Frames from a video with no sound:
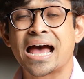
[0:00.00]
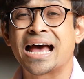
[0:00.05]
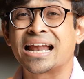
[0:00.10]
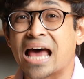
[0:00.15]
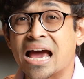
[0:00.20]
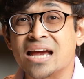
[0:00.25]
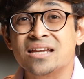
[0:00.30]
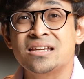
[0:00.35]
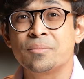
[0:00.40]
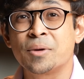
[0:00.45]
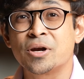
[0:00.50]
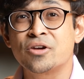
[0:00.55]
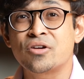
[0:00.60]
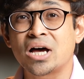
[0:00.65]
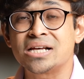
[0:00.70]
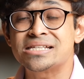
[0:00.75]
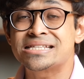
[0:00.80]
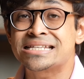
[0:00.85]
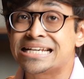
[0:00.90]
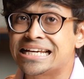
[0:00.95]
and IIT
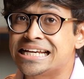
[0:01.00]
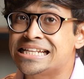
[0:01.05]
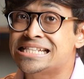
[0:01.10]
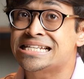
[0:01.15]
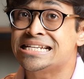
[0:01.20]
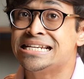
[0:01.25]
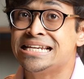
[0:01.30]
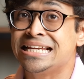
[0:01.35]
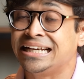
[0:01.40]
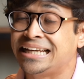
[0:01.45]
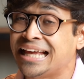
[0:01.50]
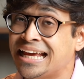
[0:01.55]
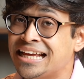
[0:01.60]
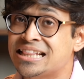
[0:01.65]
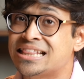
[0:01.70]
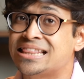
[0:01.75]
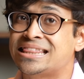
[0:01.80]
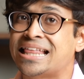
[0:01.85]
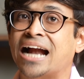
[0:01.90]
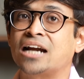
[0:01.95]
Madras, it's
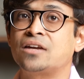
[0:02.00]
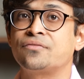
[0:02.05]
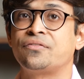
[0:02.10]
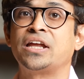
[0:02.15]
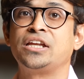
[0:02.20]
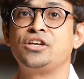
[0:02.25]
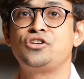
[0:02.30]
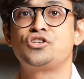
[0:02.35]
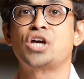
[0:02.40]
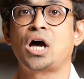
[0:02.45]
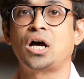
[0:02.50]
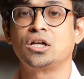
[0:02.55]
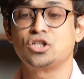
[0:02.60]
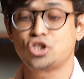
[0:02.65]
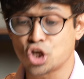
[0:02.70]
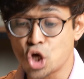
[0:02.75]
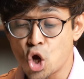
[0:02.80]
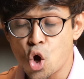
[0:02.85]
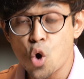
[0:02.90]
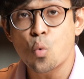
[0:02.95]
leading that very
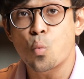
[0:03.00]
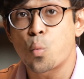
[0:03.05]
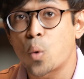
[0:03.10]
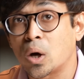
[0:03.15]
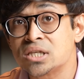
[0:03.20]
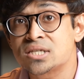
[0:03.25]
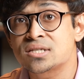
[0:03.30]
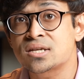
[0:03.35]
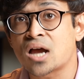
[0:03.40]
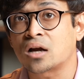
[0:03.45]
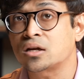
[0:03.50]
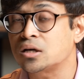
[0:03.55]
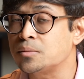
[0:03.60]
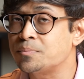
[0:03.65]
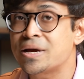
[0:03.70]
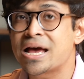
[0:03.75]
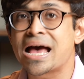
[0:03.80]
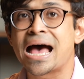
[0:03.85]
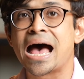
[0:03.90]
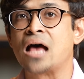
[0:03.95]
charge, one
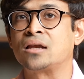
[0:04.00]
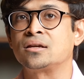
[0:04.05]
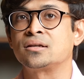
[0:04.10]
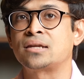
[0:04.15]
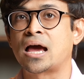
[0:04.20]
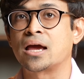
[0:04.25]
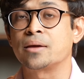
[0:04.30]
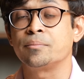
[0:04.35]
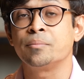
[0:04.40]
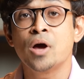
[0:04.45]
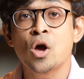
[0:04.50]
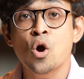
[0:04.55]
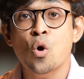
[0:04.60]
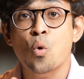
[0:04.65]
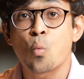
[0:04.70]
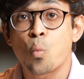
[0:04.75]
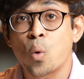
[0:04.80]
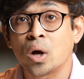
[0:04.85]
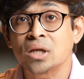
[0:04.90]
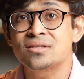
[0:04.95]
startup at a time,
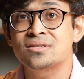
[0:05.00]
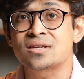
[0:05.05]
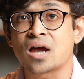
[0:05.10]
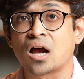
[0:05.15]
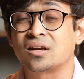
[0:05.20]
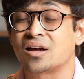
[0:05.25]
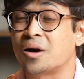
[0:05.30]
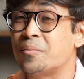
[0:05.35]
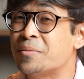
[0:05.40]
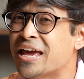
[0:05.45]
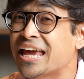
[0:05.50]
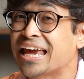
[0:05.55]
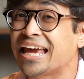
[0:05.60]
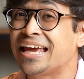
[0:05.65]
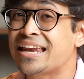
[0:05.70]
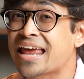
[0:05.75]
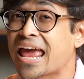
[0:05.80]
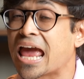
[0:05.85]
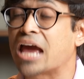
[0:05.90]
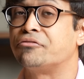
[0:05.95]
one startup
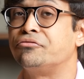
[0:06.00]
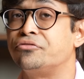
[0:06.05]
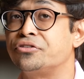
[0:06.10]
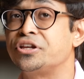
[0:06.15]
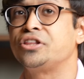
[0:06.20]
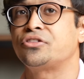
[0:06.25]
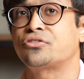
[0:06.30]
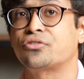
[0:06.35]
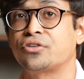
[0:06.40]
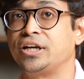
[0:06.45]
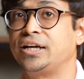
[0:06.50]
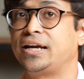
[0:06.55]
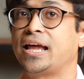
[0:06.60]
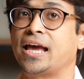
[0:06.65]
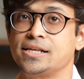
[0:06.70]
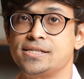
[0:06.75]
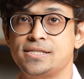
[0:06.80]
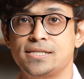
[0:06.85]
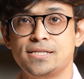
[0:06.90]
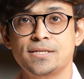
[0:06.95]
in every three
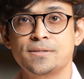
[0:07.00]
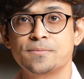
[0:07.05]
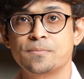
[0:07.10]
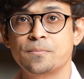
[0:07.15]
days.